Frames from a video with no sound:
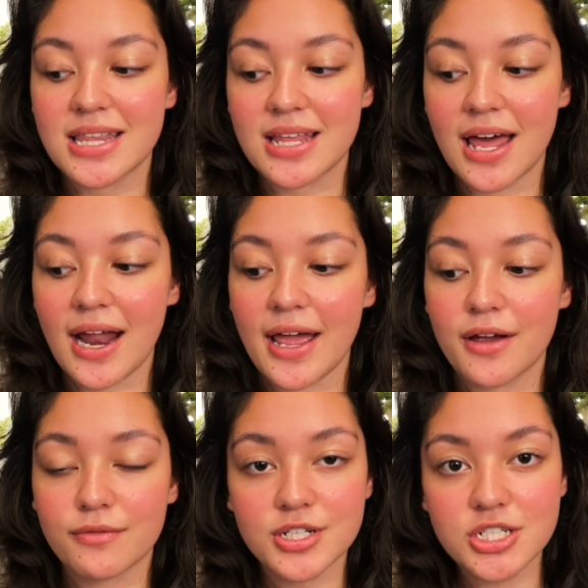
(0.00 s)
that I
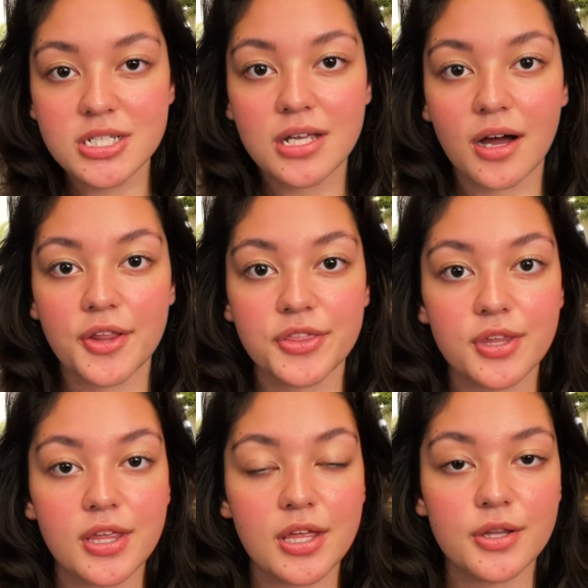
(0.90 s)
originally got the